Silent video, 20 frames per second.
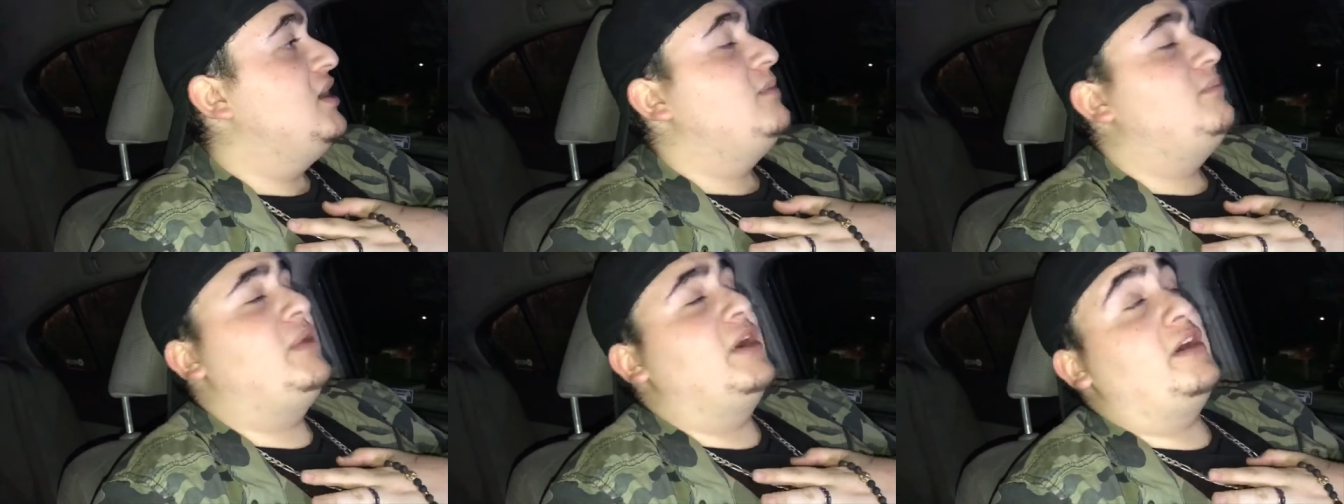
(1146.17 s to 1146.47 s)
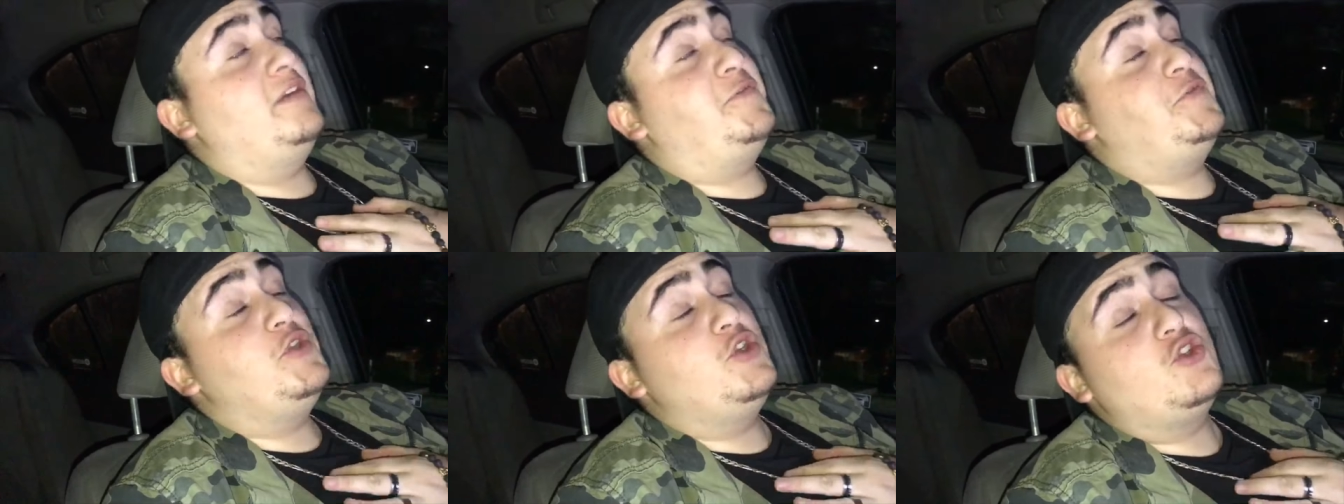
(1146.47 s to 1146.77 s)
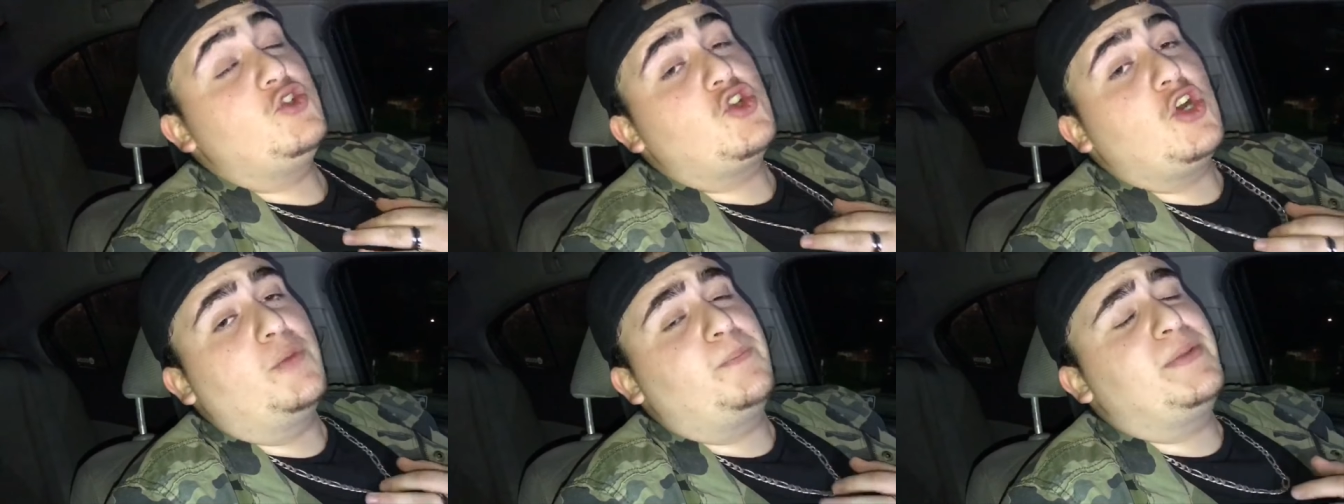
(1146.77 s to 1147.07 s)
But if you
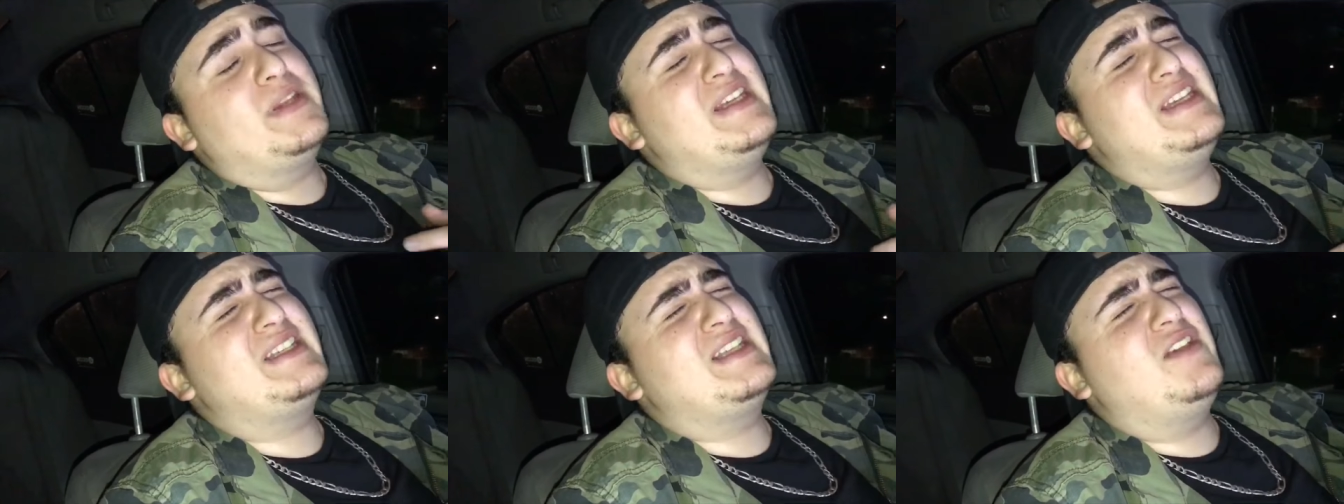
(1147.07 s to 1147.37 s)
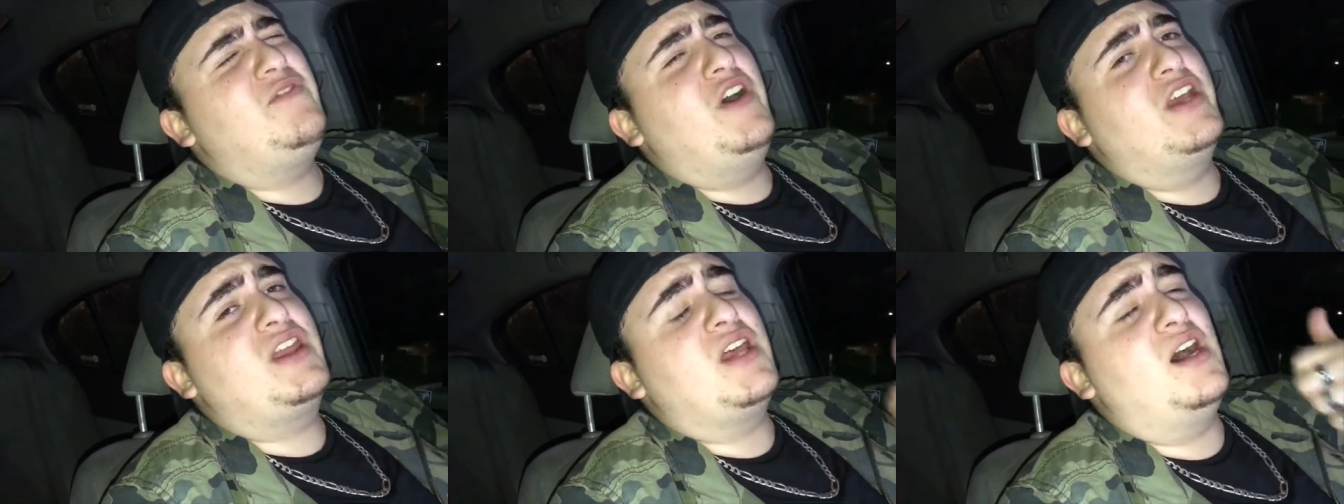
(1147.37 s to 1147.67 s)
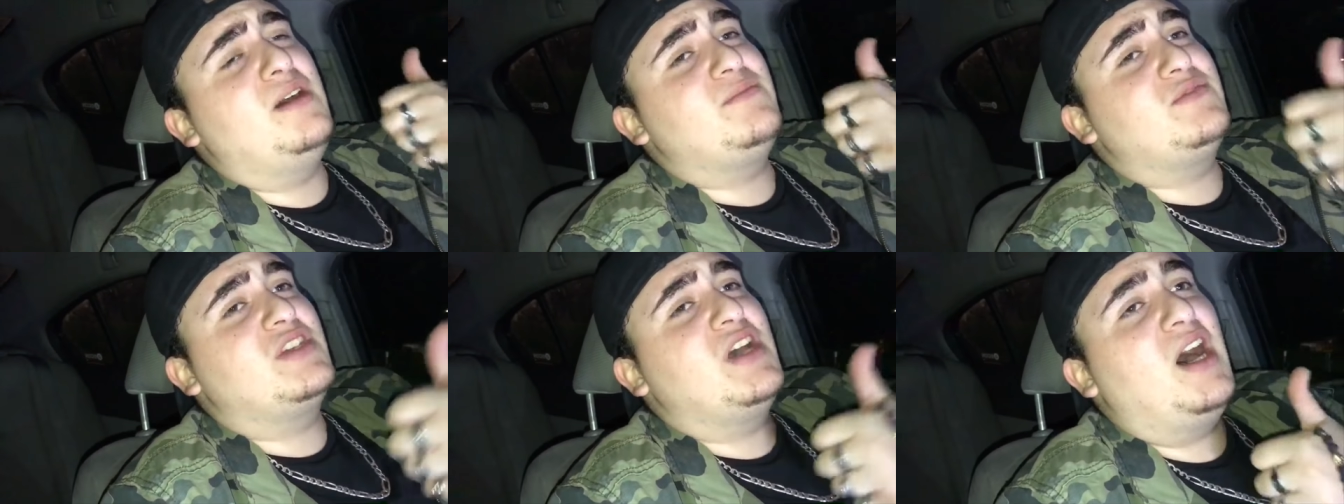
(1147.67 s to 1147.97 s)
enjoyed, please leave a
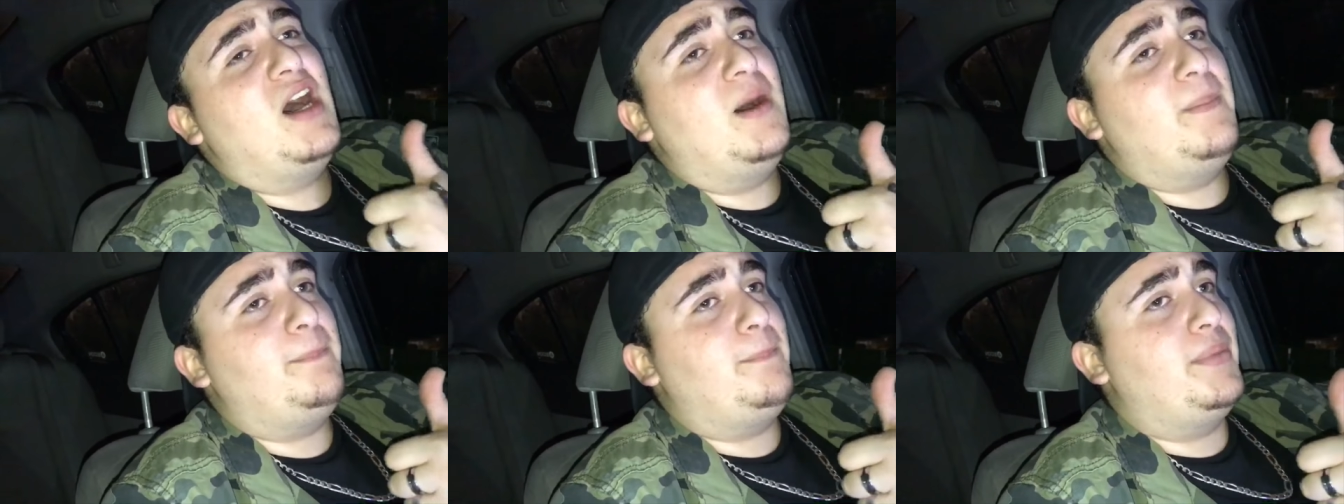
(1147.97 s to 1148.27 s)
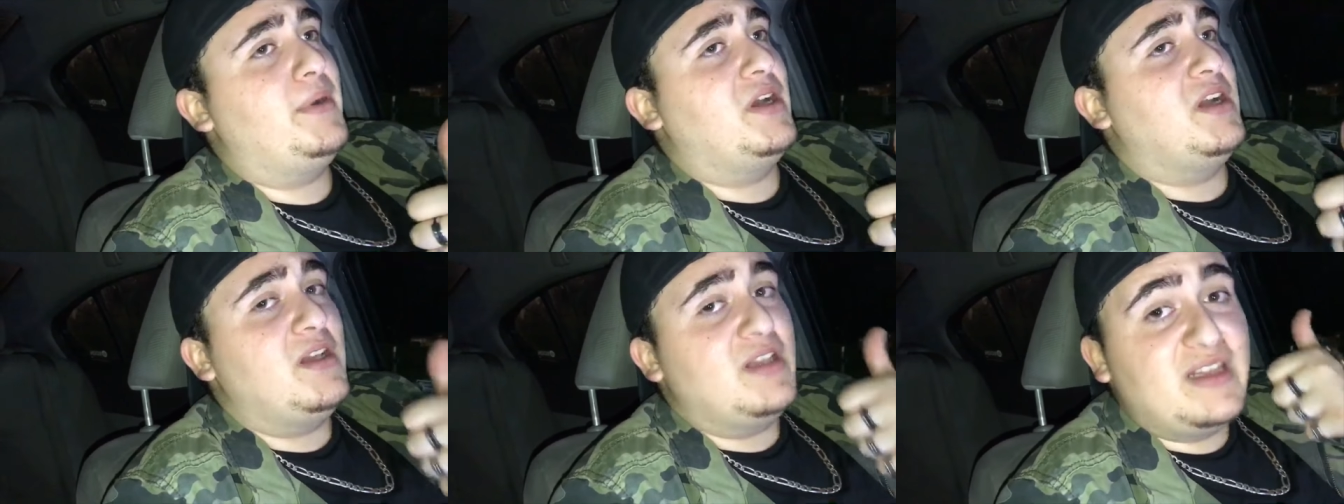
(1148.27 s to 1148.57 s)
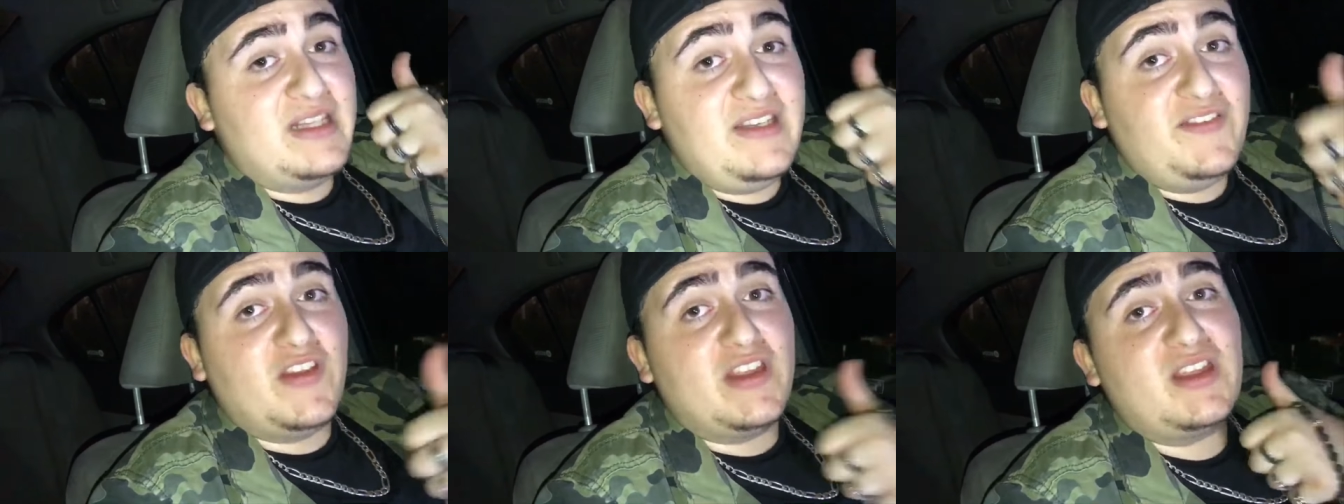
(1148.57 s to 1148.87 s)
thumbs up.
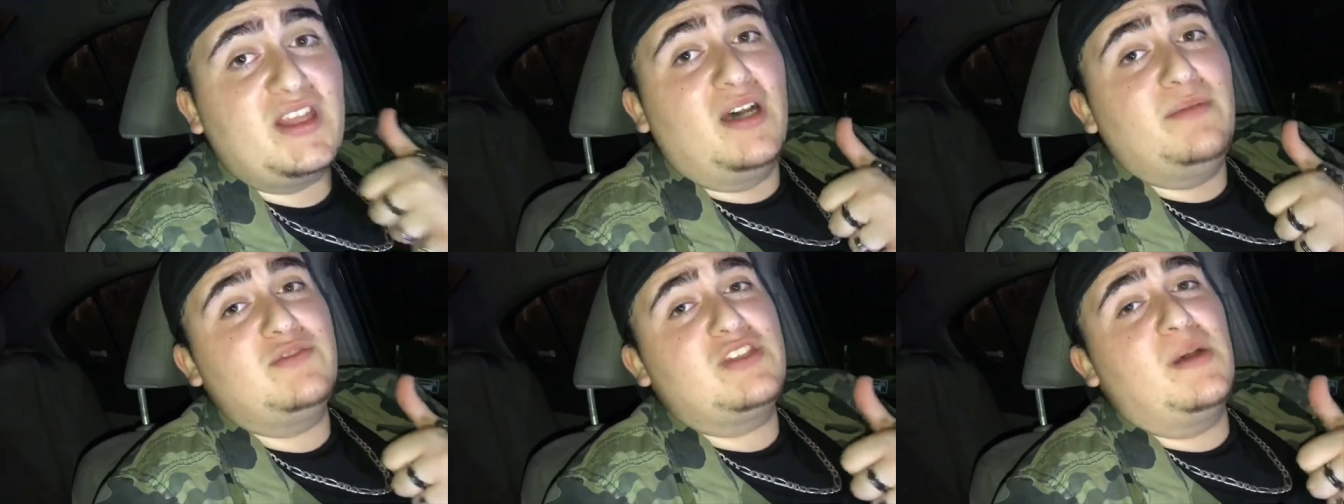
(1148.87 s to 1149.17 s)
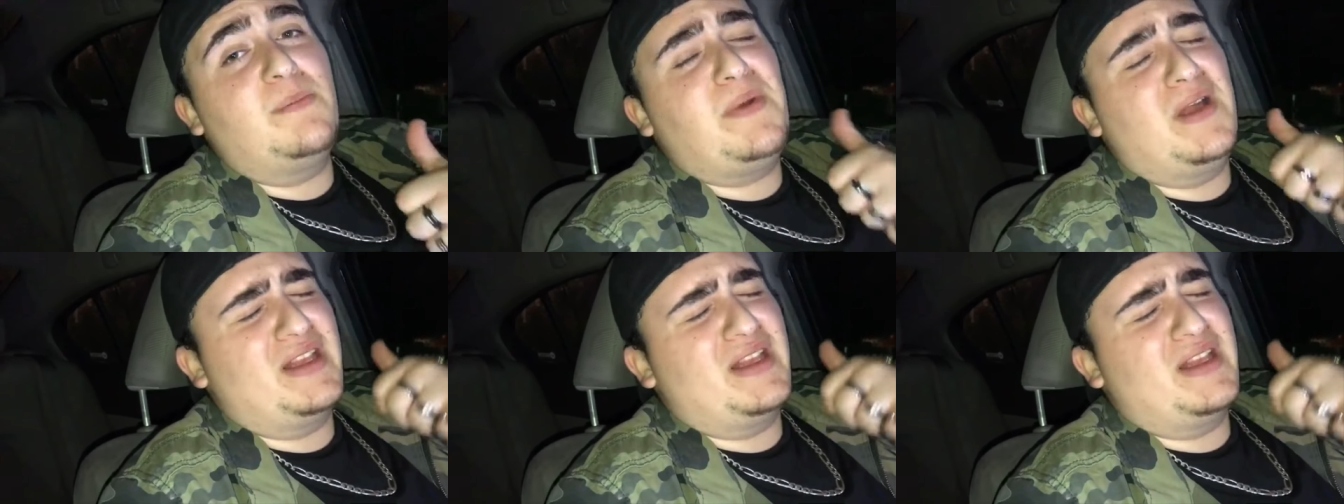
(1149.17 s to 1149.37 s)
Leave a thumbs up.